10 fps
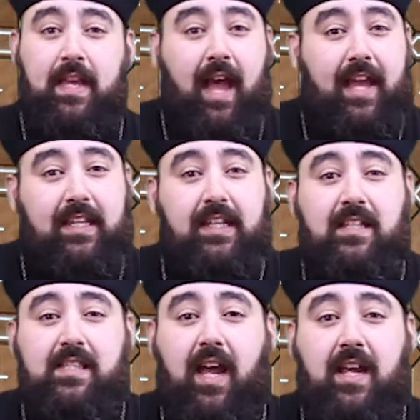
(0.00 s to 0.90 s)
And he
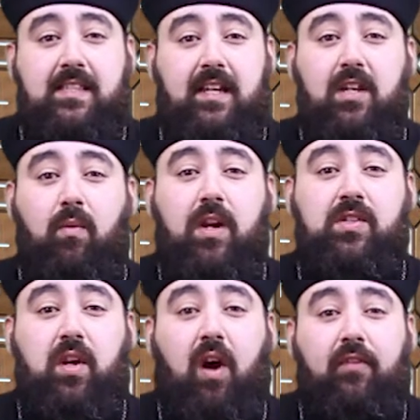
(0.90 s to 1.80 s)
decides that he wants
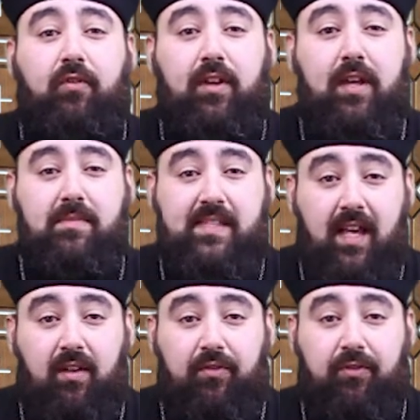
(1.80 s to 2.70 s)
to offer
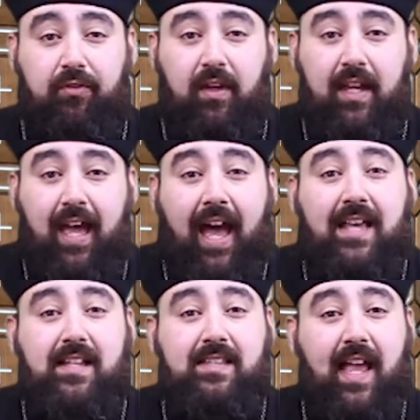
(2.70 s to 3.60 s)
himself
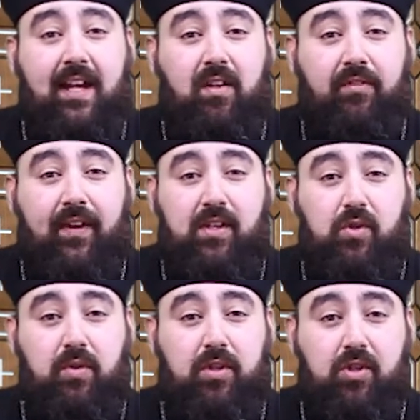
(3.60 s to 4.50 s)
as a sacrifice
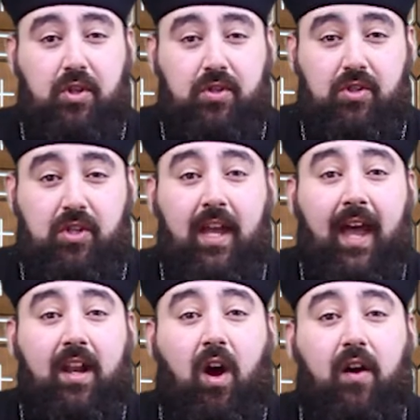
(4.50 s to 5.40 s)
to the church
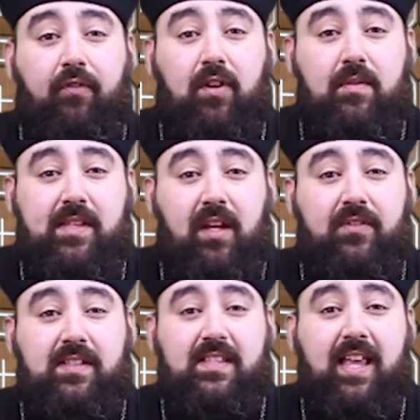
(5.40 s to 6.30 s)
and offer himself
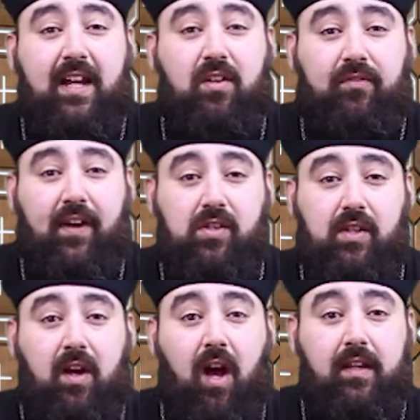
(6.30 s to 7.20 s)
as a sacrifice to
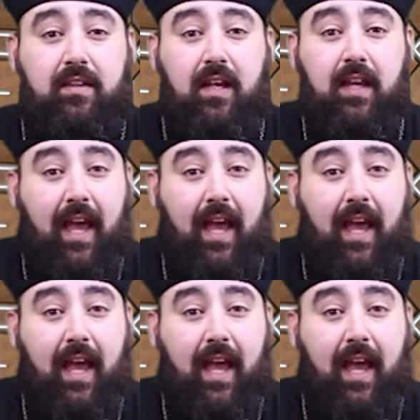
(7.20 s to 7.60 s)
God.